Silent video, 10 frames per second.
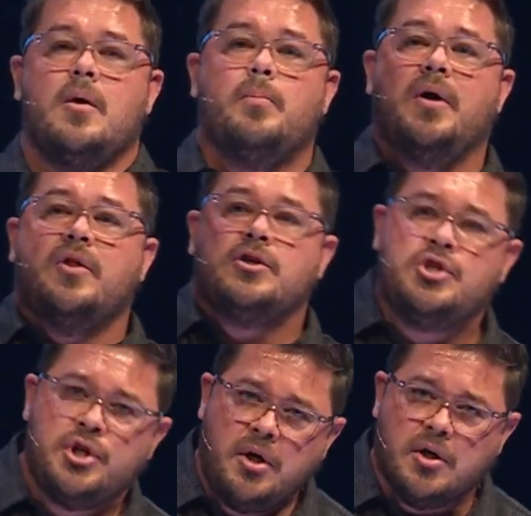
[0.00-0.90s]
But the
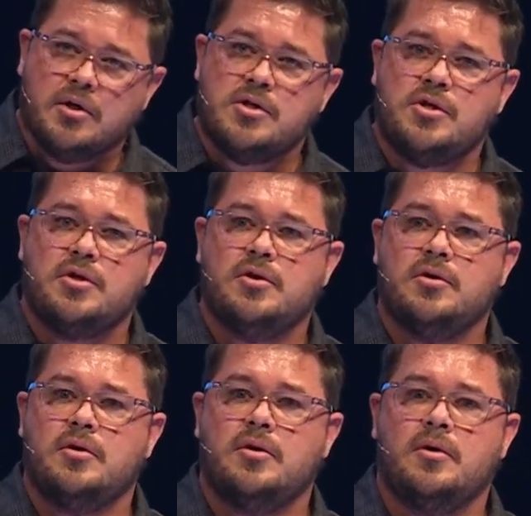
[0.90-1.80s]
church
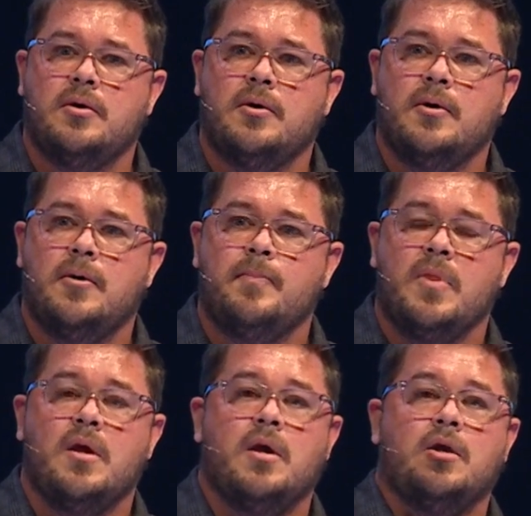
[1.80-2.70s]

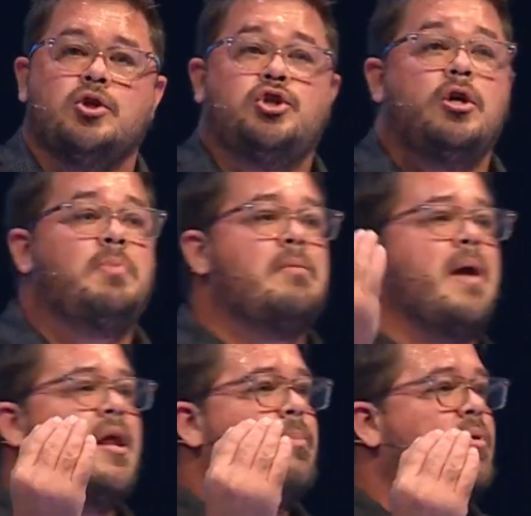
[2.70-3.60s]
should be
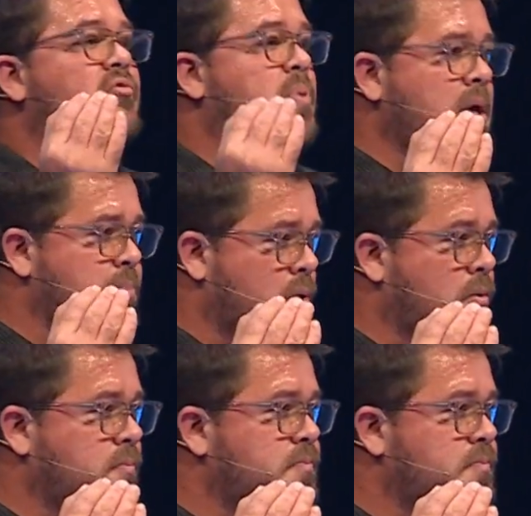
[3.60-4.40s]
made up of people